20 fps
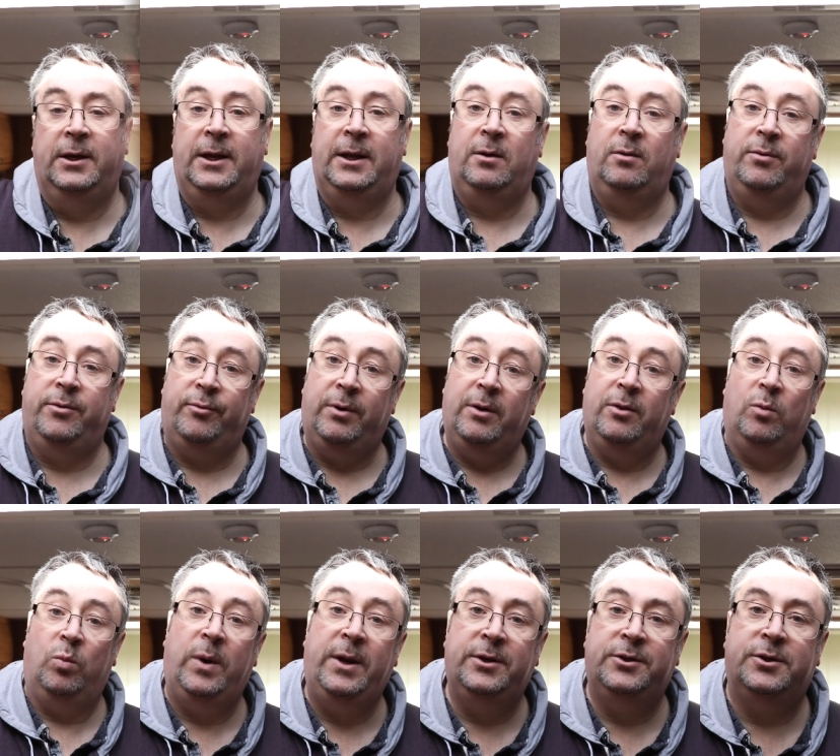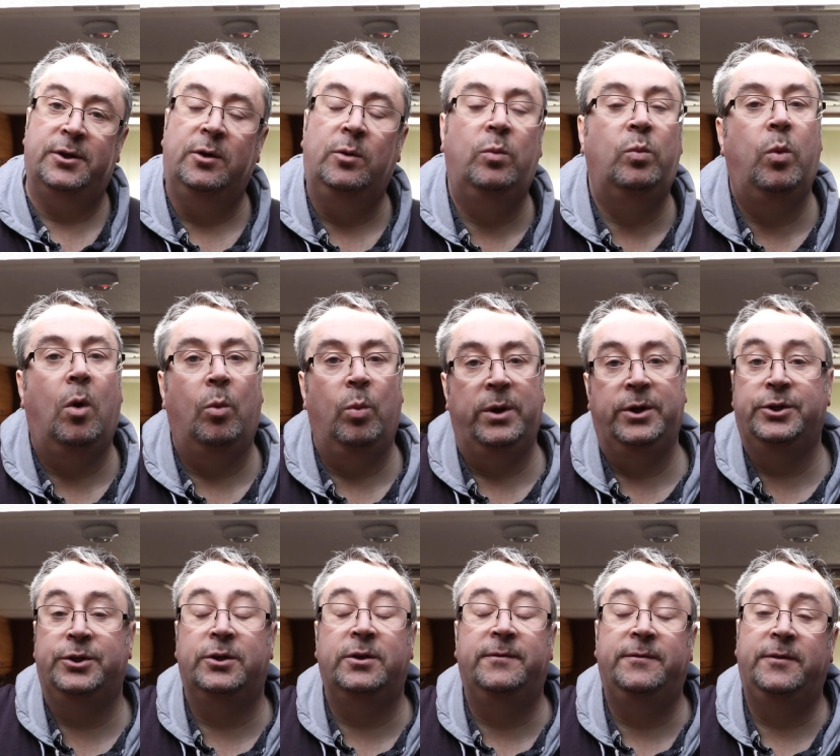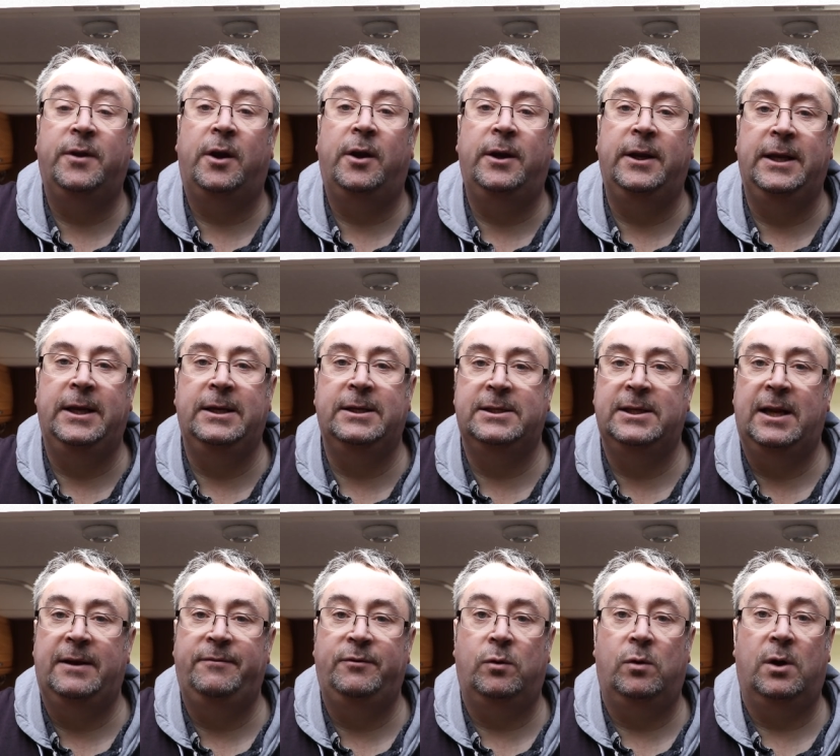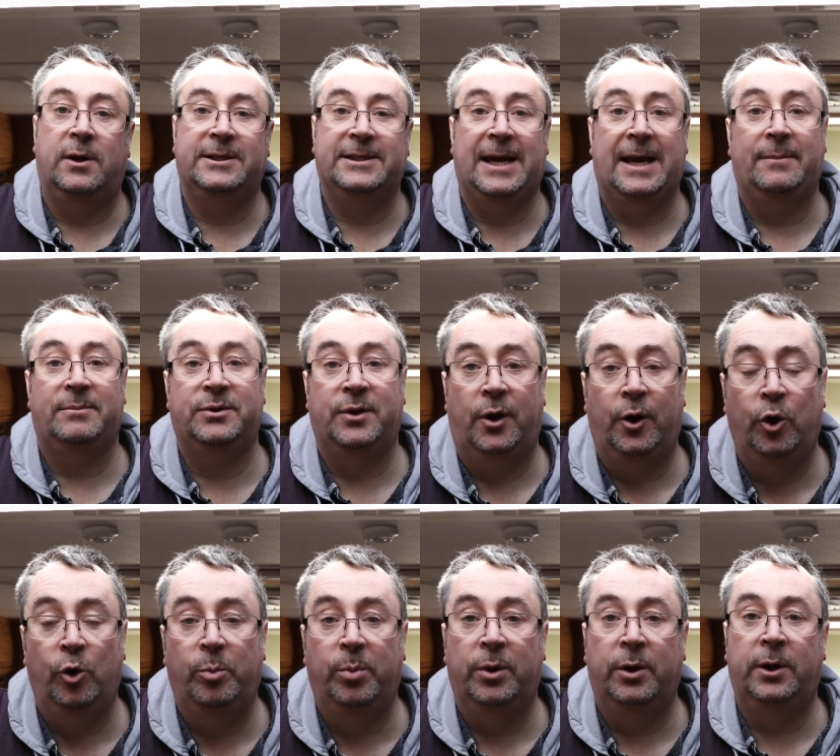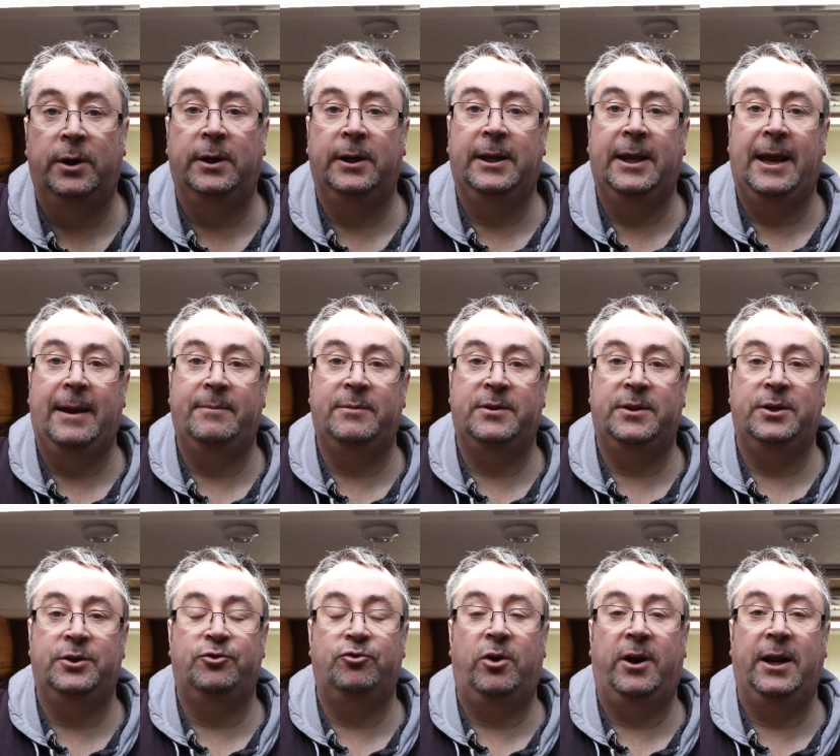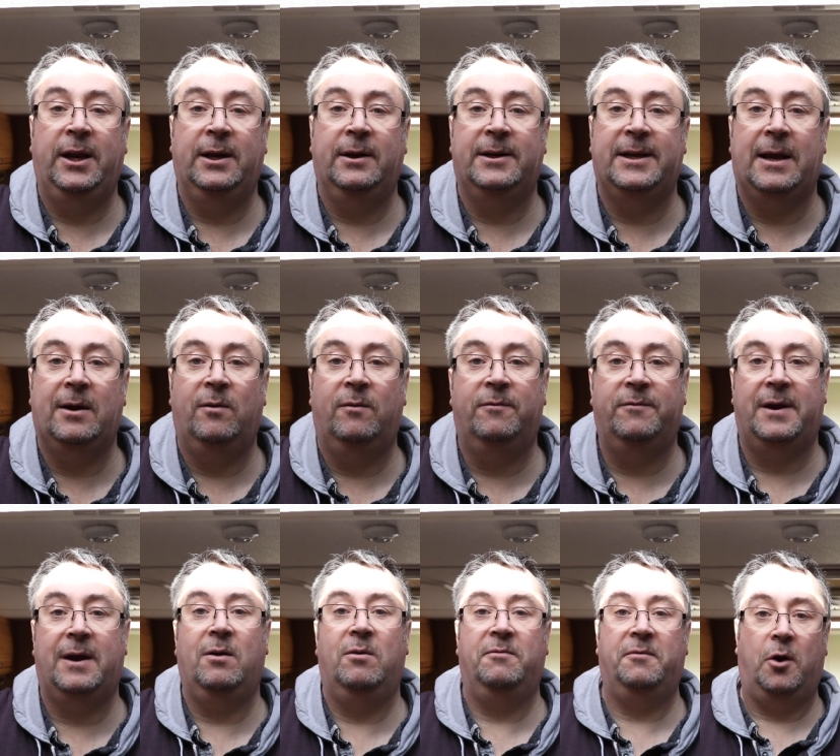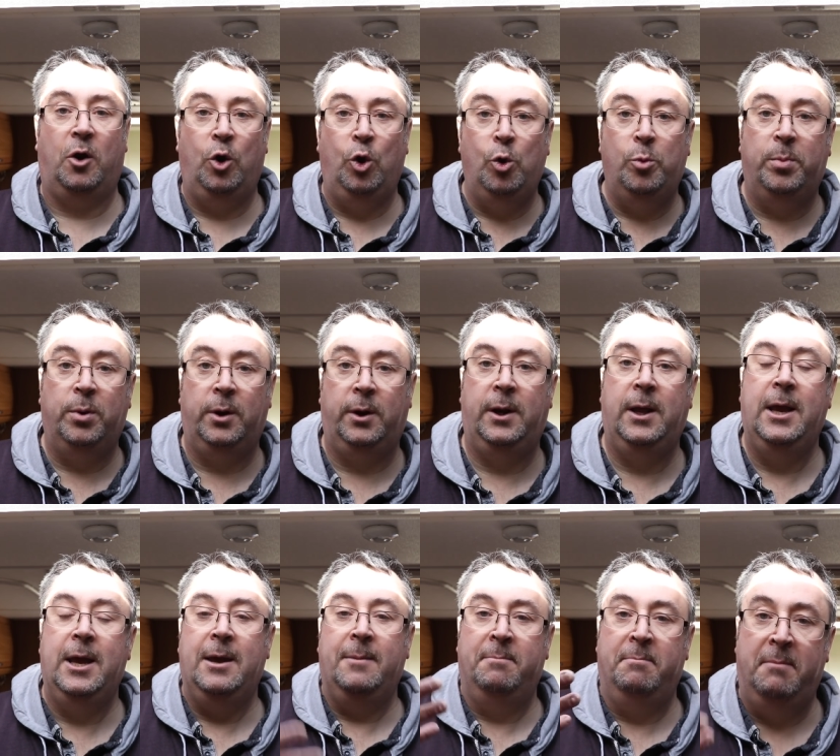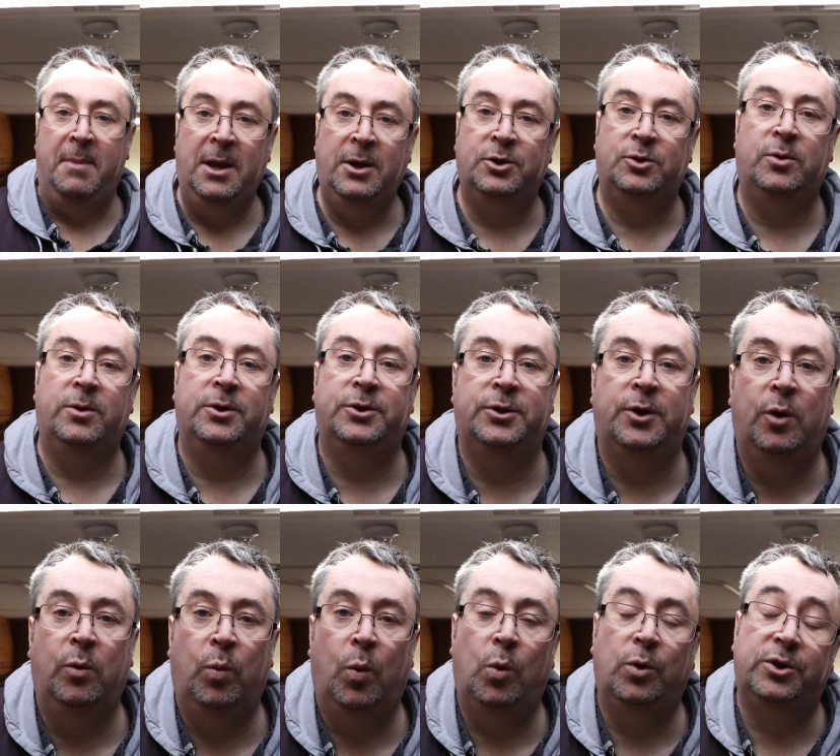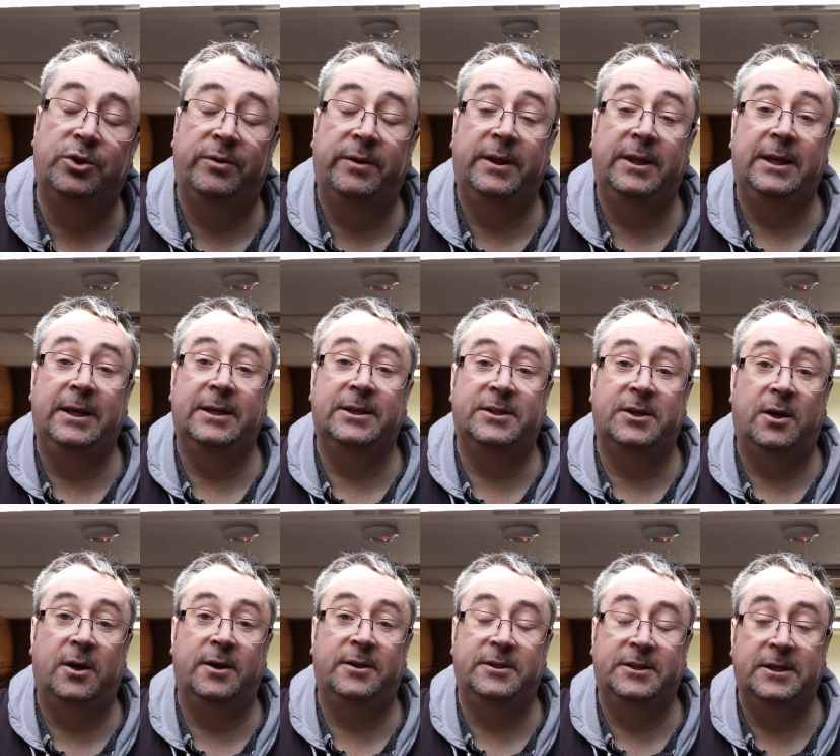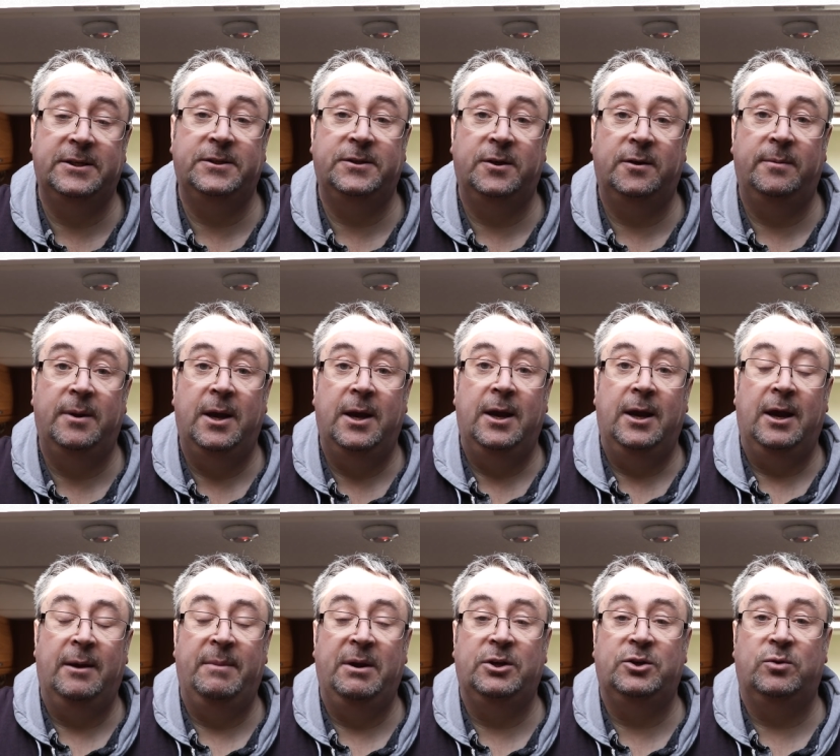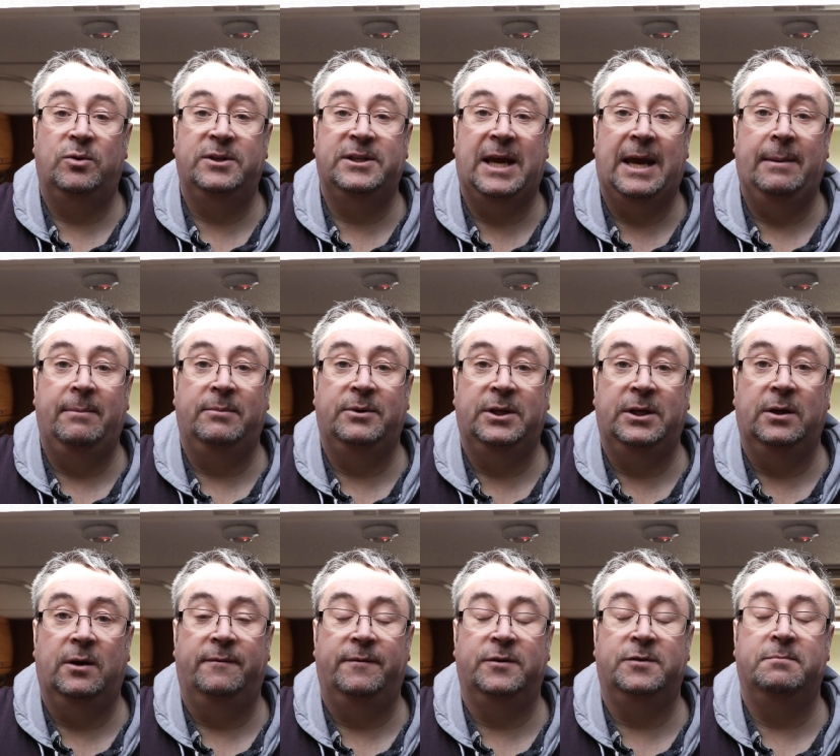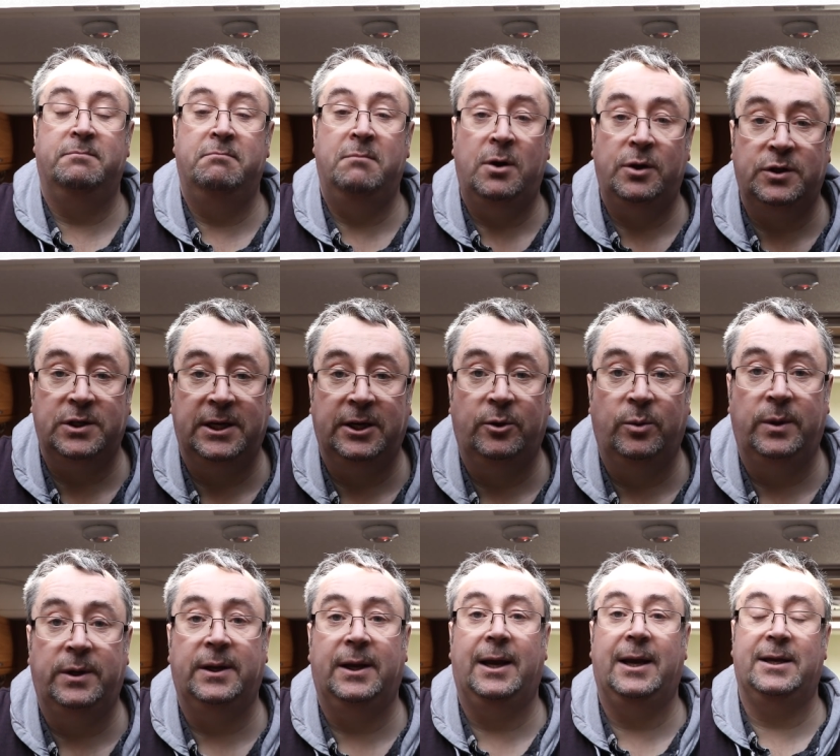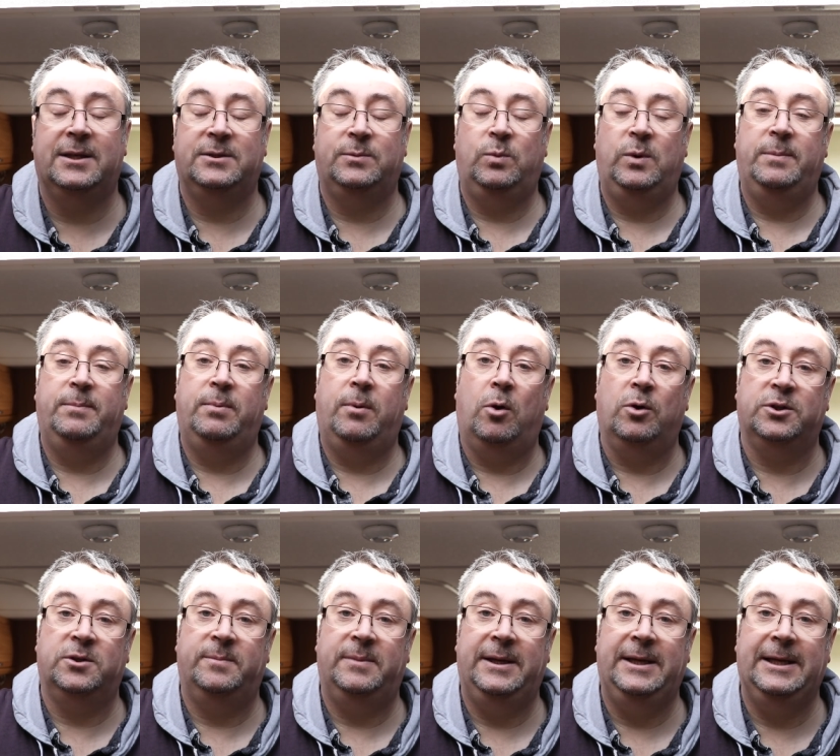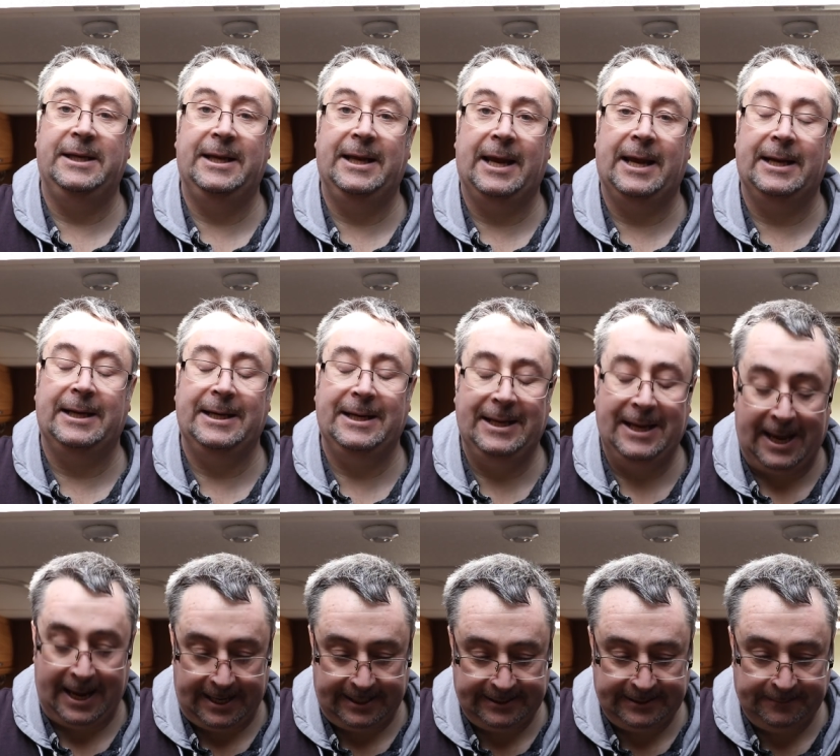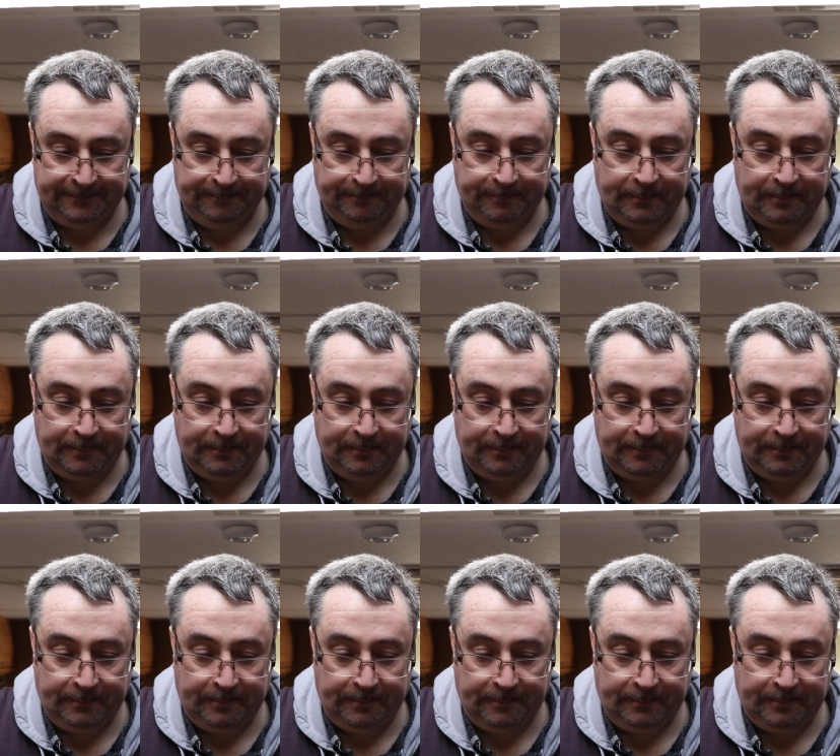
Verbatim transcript: Now, throughout the winter, what we should have done is left all our taps open, kept the drain down valve open, make sure there's no water in the entire system, and make sure it's empty of as much liquid as we possibly can get.